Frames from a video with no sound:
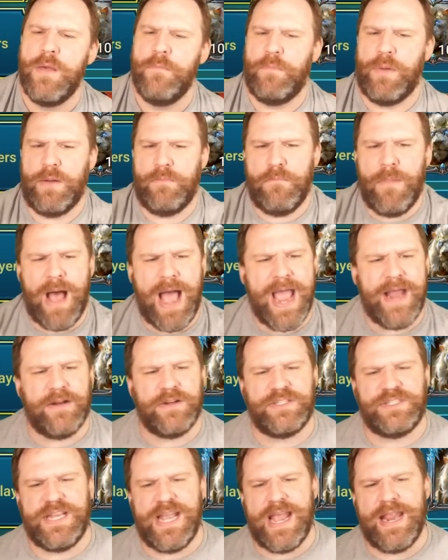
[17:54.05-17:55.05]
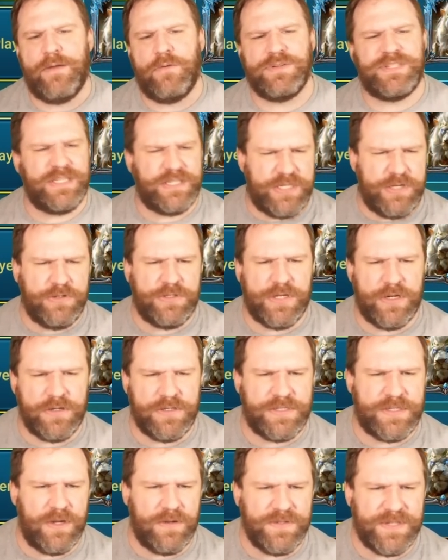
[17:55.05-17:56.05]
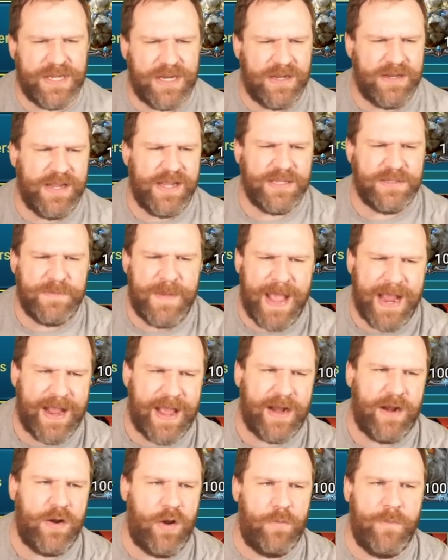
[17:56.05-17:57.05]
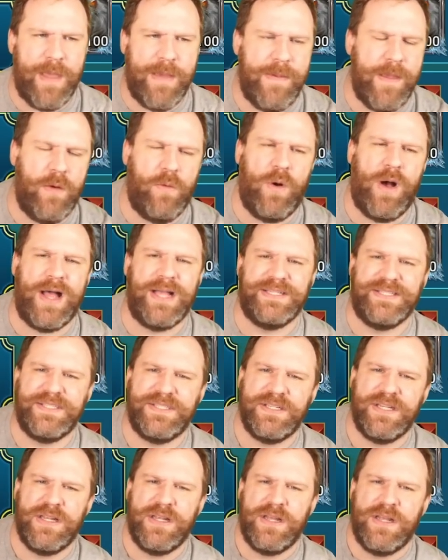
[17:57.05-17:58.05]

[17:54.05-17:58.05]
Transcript: But my understanding, was it 2-turn stone skin on Gizmac? I don't know. Maybe it was.